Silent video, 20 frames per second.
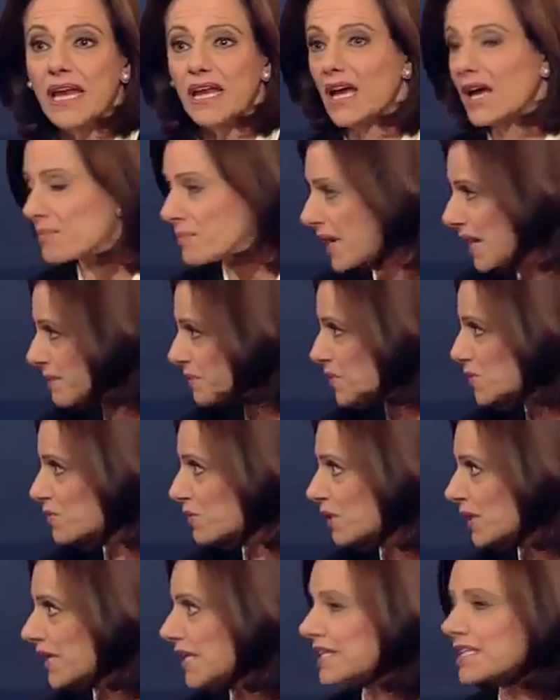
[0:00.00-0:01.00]
This was some
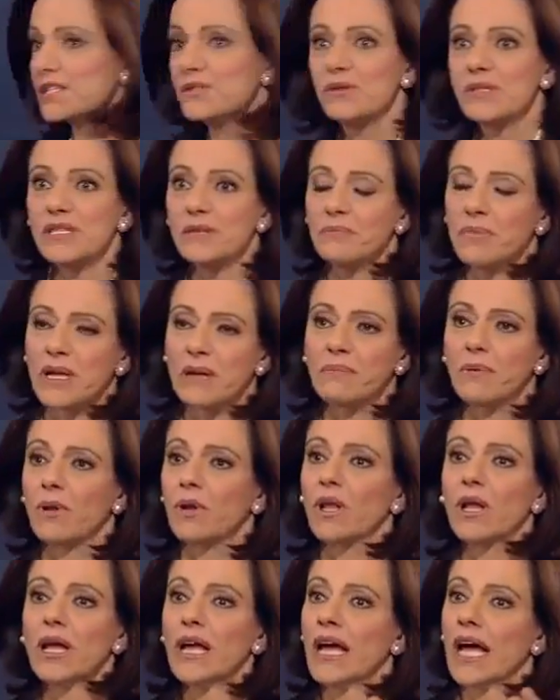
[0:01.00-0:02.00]
people at the
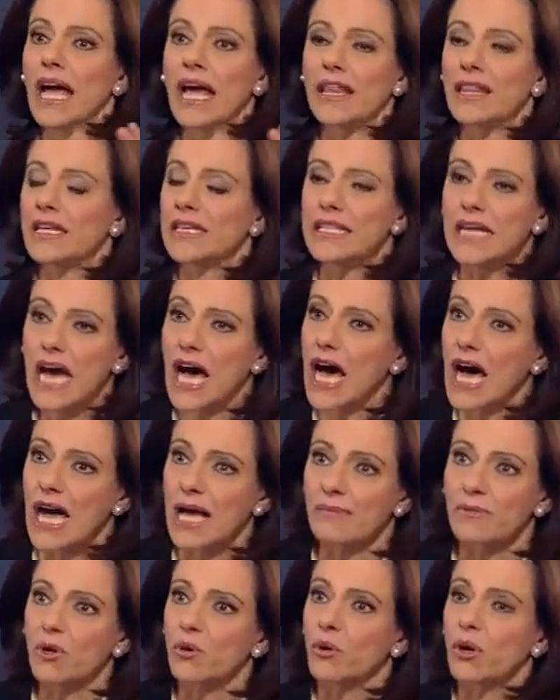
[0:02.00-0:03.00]
time who were against the
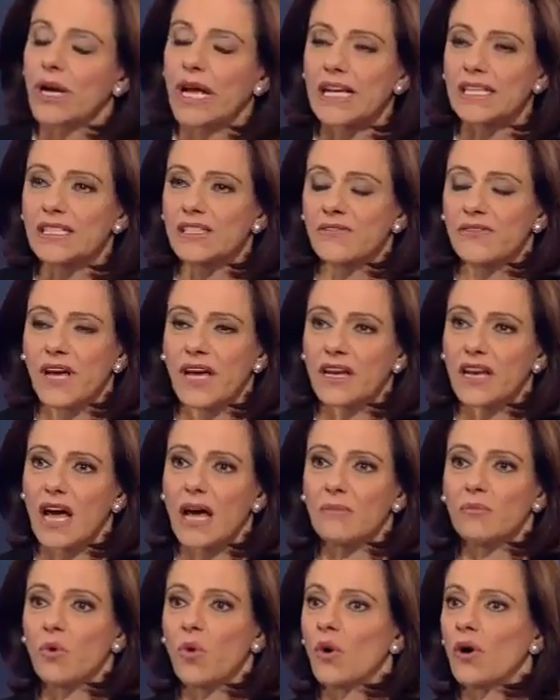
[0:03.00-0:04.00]
Vietnam War, thought that they
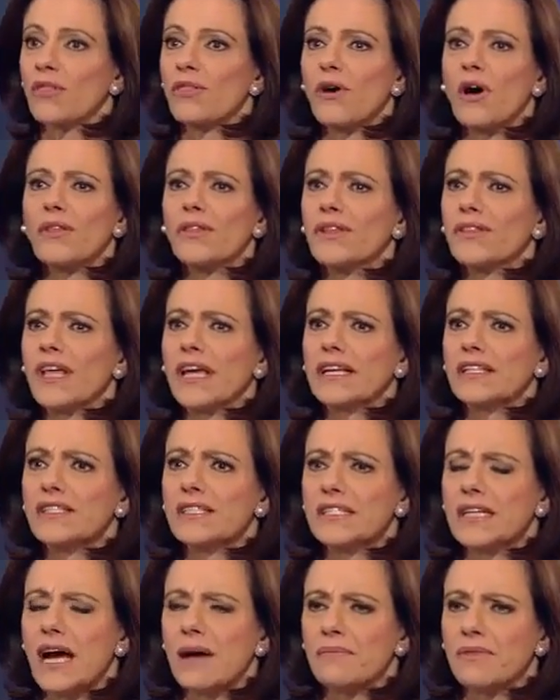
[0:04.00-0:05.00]
could stop the Vietnam
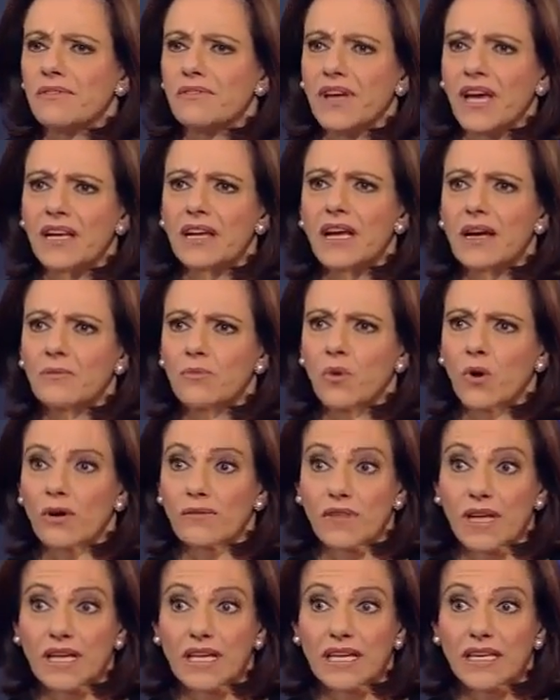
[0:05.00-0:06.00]
War if they leaked these
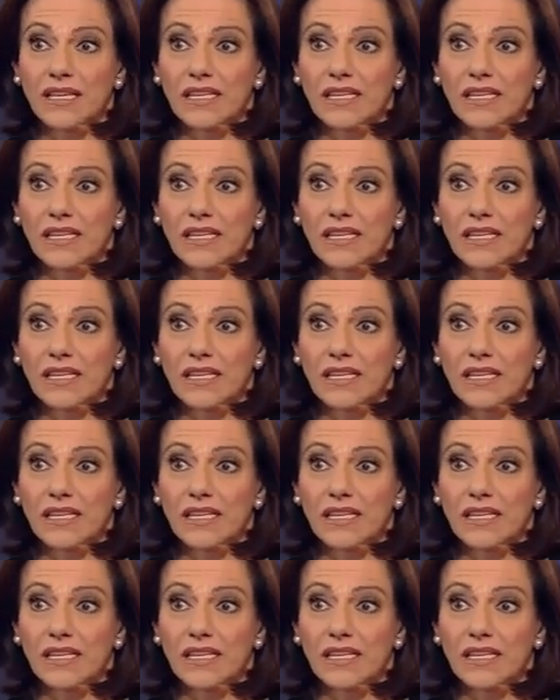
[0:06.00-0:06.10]
documents.